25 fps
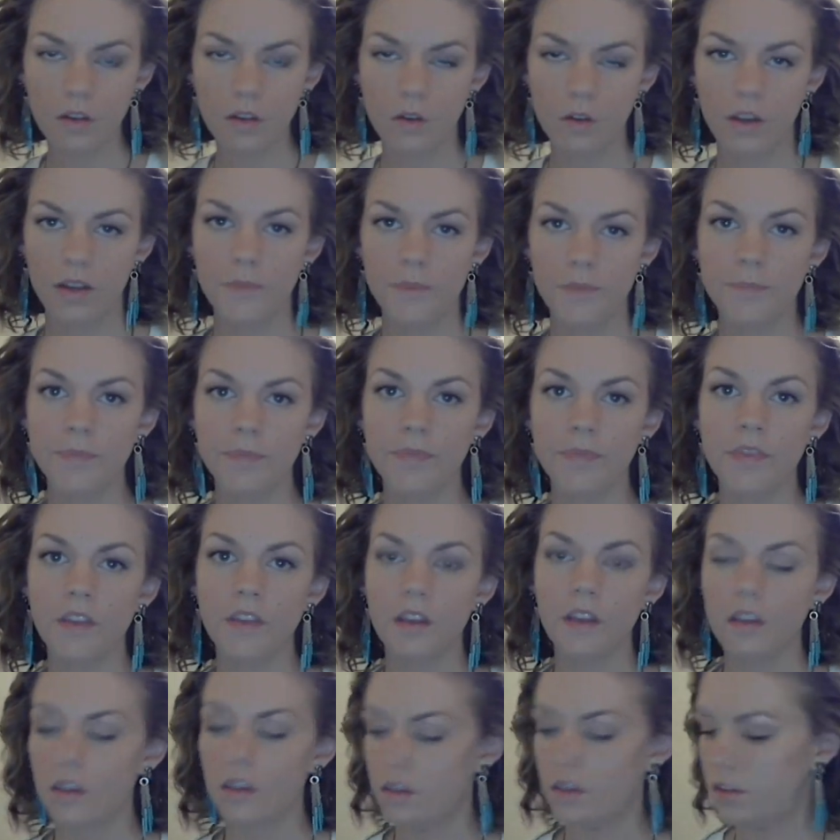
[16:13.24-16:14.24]
Okay,
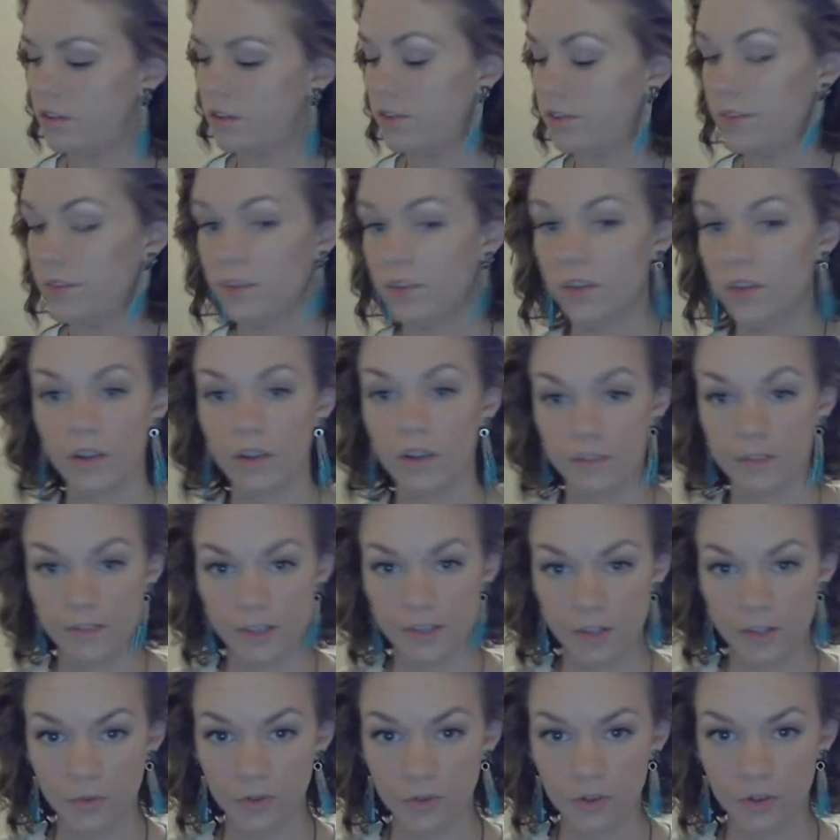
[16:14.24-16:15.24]
so you have
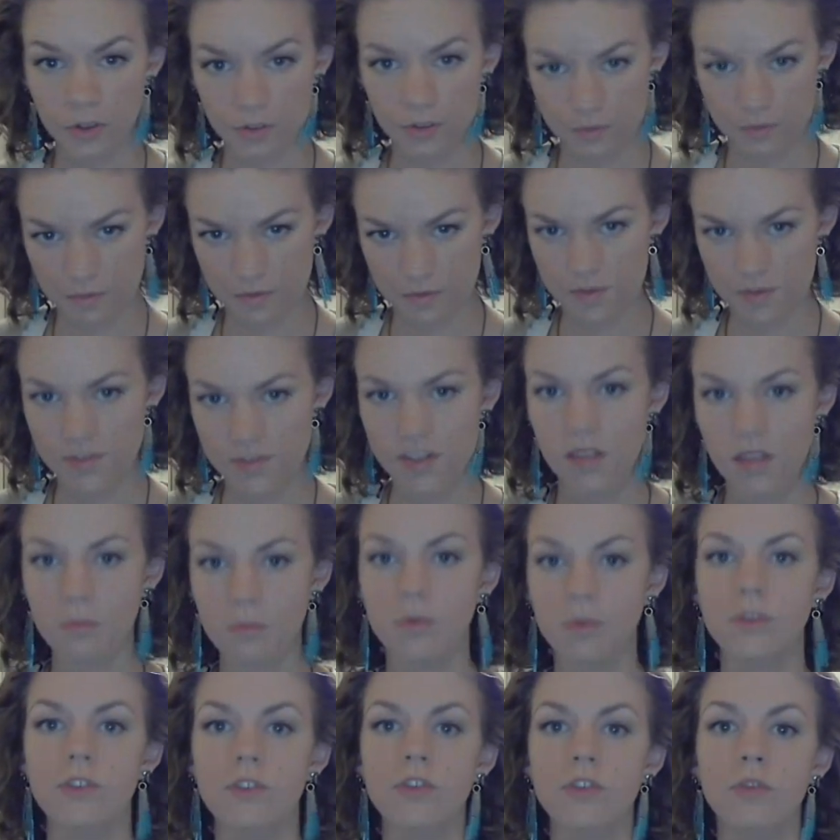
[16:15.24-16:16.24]
several
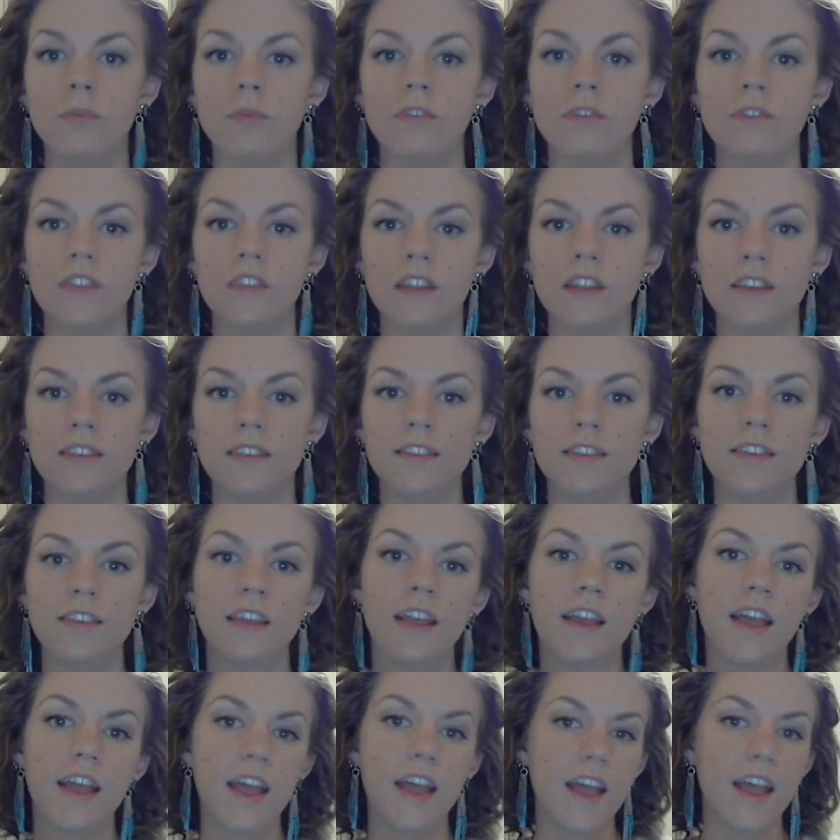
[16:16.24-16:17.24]
sample tubes of this,
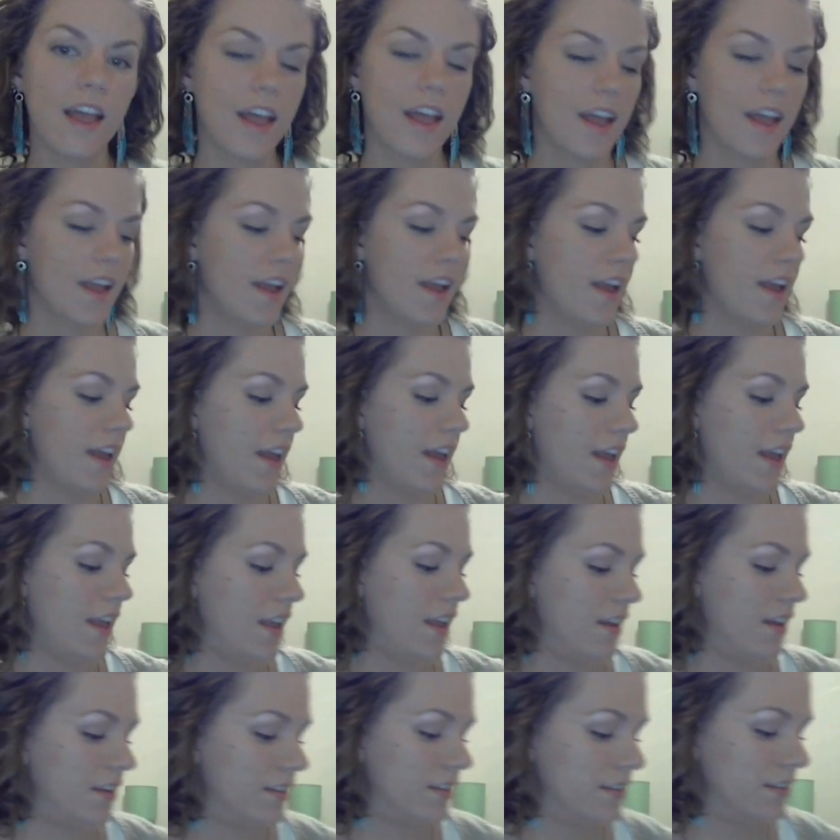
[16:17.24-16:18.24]

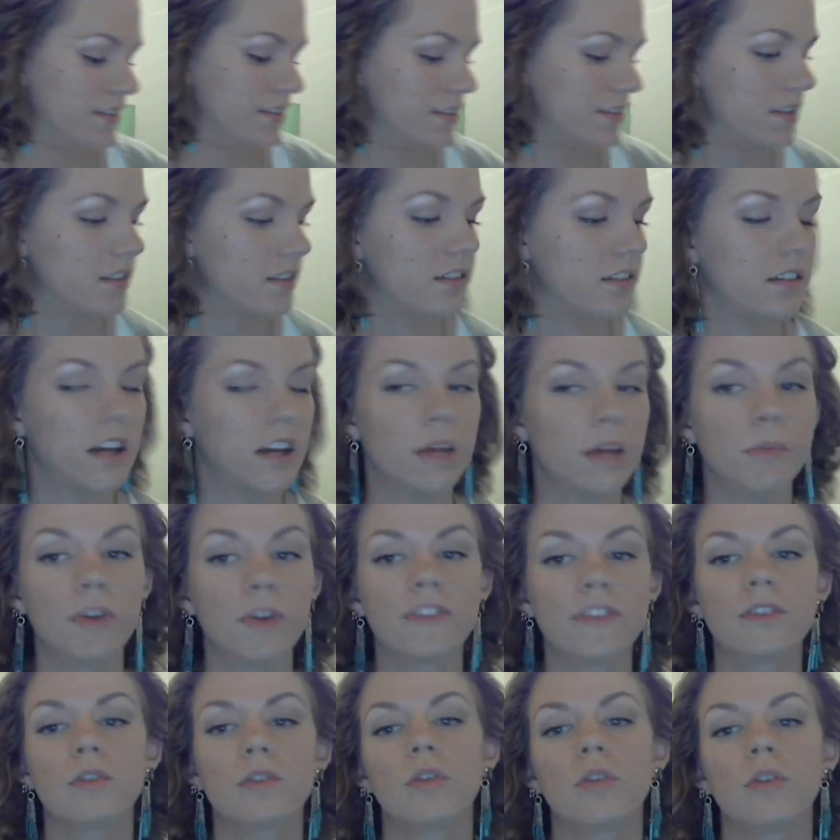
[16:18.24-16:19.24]
and I'm
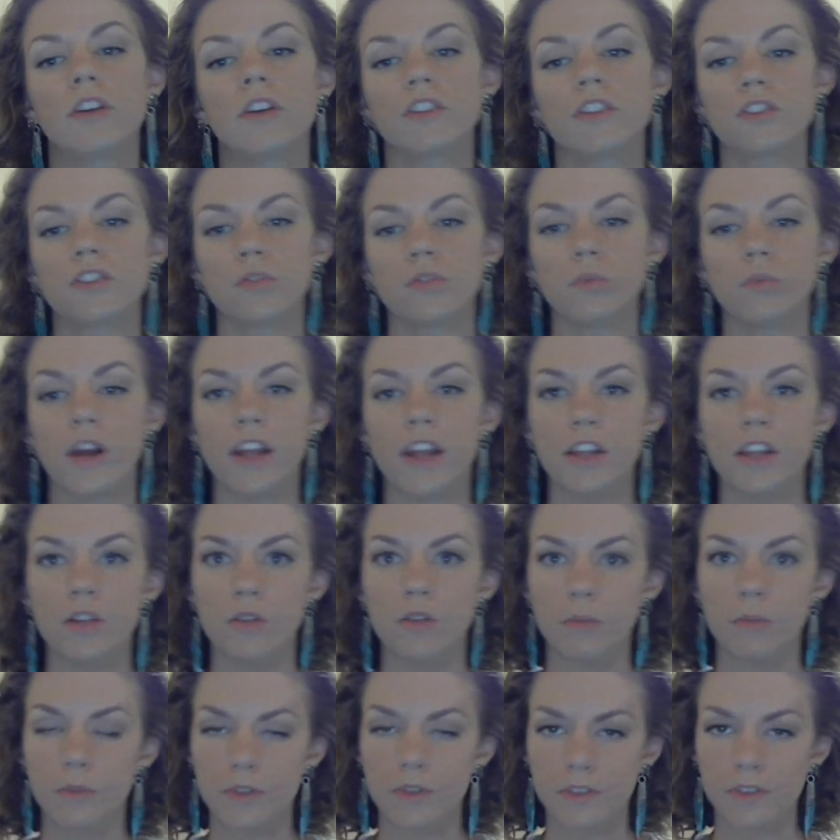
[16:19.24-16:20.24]
also going to write
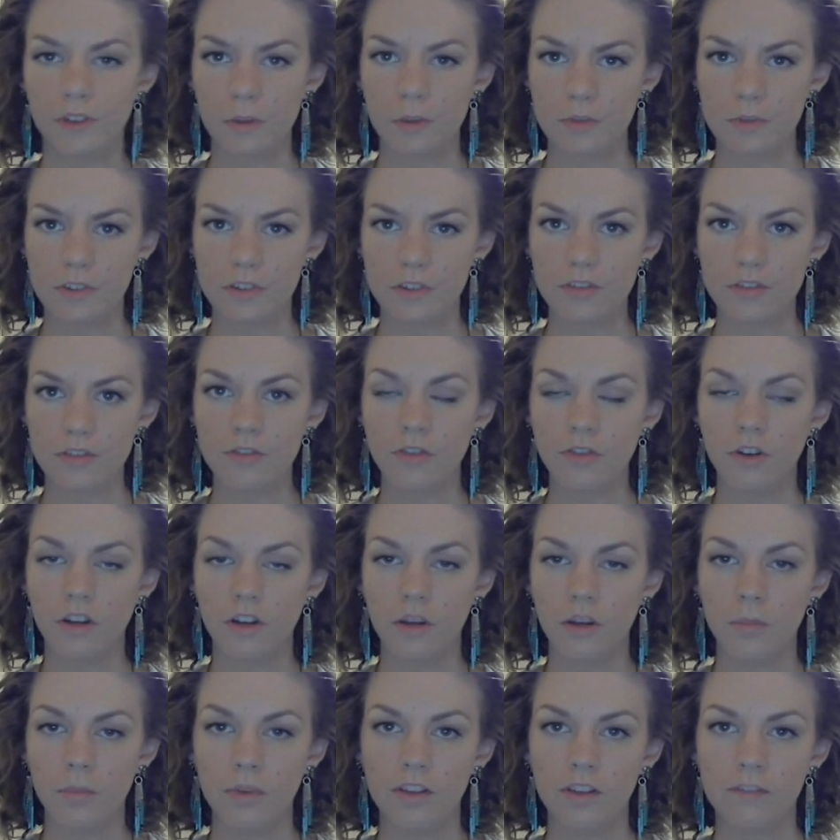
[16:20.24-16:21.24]
you a prescription for a
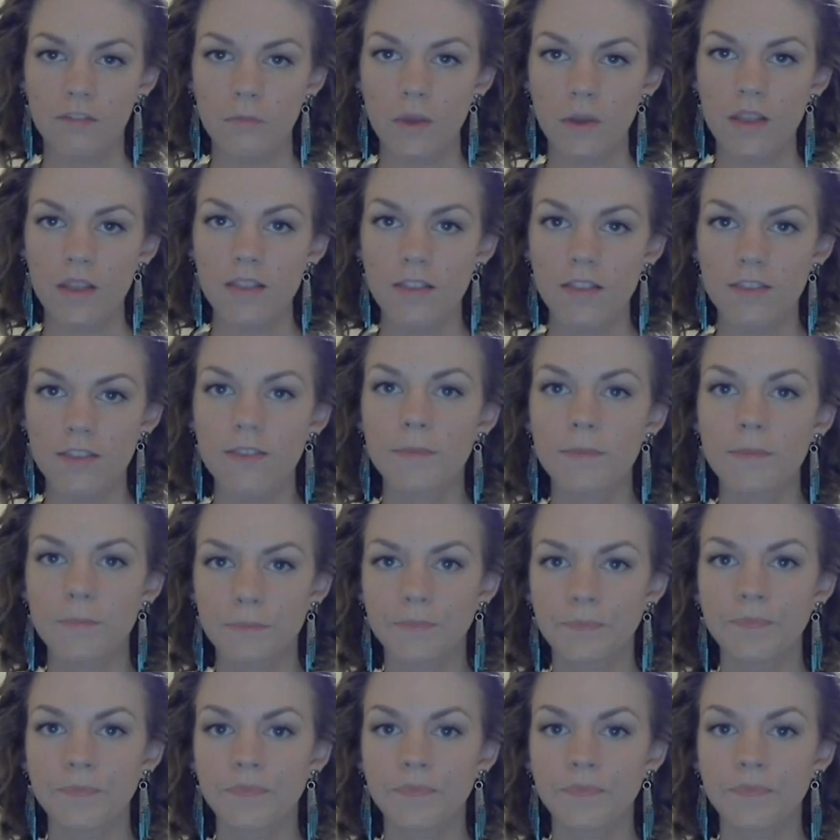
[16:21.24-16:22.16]
couple of months.